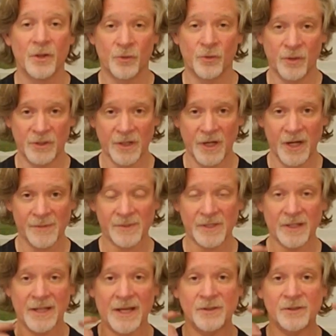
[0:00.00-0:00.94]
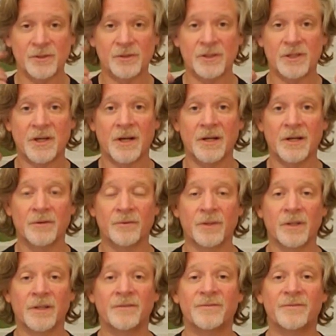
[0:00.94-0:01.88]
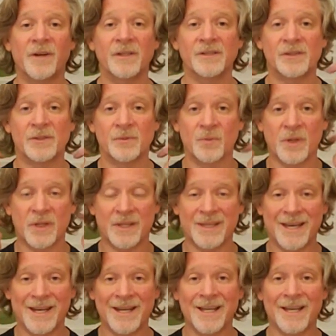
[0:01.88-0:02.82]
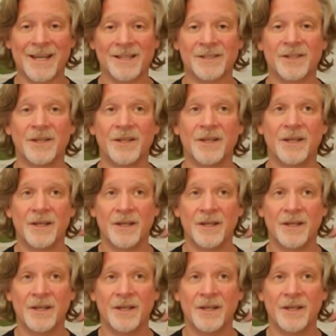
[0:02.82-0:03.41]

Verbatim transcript: 3 times allows you to kind of really function with getting it